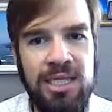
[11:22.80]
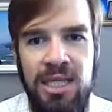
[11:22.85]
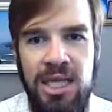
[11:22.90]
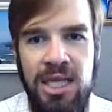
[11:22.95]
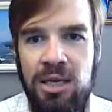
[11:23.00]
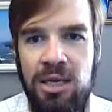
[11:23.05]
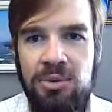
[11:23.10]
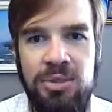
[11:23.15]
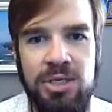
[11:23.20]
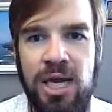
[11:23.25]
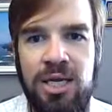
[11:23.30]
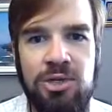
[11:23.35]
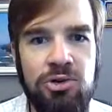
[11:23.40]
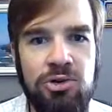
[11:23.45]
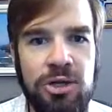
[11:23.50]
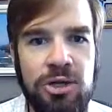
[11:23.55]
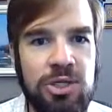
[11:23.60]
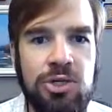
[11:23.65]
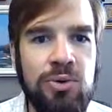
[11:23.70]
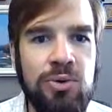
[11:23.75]
that he was not
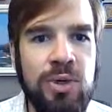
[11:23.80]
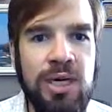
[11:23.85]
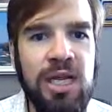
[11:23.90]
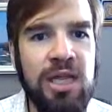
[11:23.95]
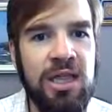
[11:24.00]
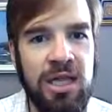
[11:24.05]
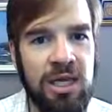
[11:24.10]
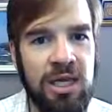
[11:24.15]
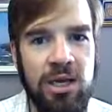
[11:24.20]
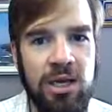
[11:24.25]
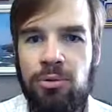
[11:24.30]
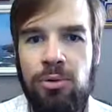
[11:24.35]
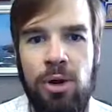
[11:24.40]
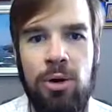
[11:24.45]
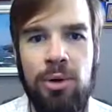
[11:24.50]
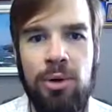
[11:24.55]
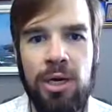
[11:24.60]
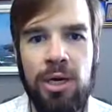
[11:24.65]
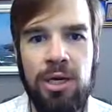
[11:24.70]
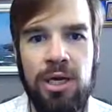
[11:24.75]
trying to do anything
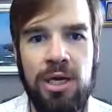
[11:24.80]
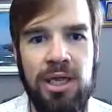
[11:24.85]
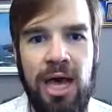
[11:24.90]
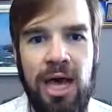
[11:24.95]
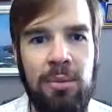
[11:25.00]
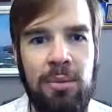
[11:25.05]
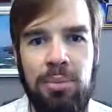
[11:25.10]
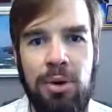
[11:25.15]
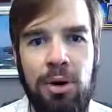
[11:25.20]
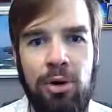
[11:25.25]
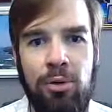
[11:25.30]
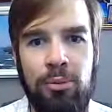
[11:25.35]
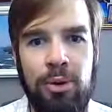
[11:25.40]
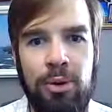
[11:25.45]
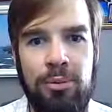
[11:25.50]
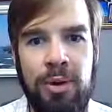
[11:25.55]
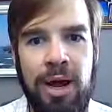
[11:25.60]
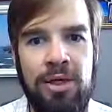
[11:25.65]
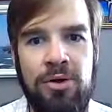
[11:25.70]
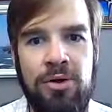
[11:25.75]
heroic in that poem, but
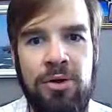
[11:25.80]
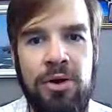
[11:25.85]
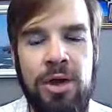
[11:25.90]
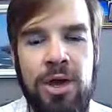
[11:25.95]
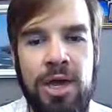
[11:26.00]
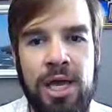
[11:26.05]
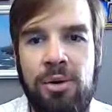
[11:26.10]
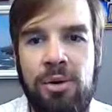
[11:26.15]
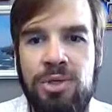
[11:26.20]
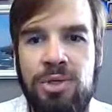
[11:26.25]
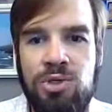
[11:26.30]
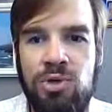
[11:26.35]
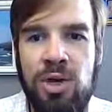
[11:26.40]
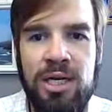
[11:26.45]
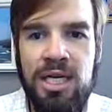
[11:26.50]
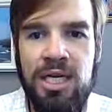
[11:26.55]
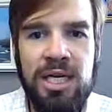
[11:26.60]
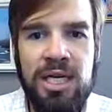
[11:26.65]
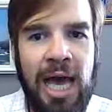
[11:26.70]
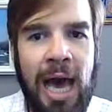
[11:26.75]
rather he was
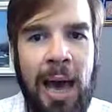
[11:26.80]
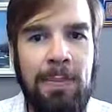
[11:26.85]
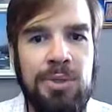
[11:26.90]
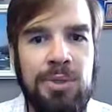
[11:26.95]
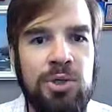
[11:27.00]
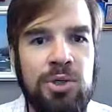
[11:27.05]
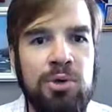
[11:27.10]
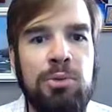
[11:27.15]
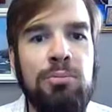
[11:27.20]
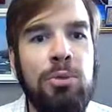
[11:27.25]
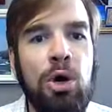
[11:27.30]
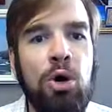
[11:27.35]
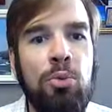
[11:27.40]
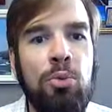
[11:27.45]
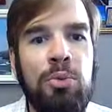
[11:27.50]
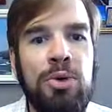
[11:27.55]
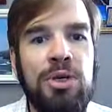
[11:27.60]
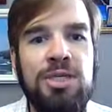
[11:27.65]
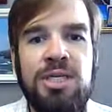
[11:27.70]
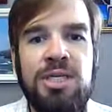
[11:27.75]
trying to capture a
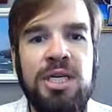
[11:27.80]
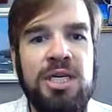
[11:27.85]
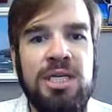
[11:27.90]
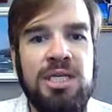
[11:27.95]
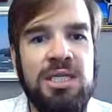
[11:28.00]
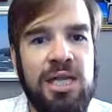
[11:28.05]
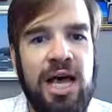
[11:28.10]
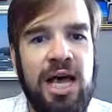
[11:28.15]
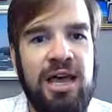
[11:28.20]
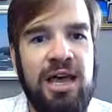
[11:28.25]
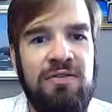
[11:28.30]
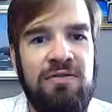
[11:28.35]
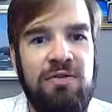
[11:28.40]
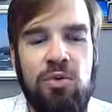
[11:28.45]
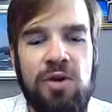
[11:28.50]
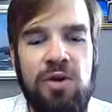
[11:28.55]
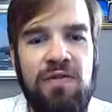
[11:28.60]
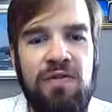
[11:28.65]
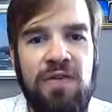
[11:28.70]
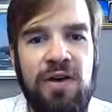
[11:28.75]
moment in his life
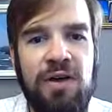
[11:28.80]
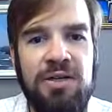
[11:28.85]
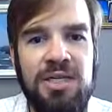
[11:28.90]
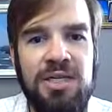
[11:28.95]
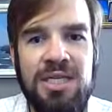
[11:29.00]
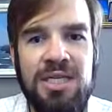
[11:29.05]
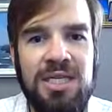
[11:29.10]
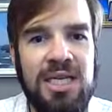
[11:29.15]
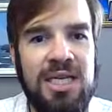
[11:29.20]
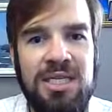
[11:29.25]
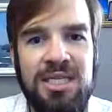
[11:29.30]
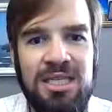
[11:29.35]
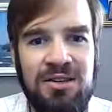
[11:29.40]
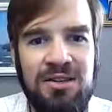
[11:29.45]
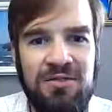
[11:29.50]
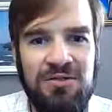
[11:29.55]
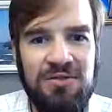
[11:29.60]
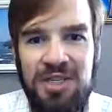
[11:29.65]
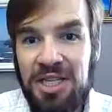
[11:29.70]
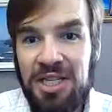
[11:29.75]
where he felt a sense
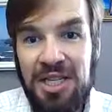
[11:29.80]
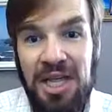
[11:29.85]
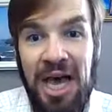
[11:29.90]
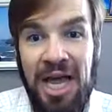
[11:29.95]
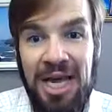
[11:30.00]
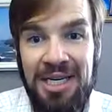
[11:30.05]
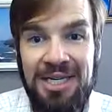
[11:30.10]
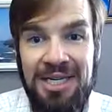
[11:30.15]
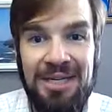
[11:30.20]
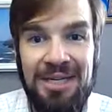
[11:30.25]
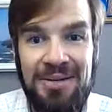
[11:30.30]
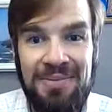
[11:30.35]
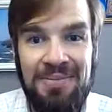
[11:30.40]
of delight.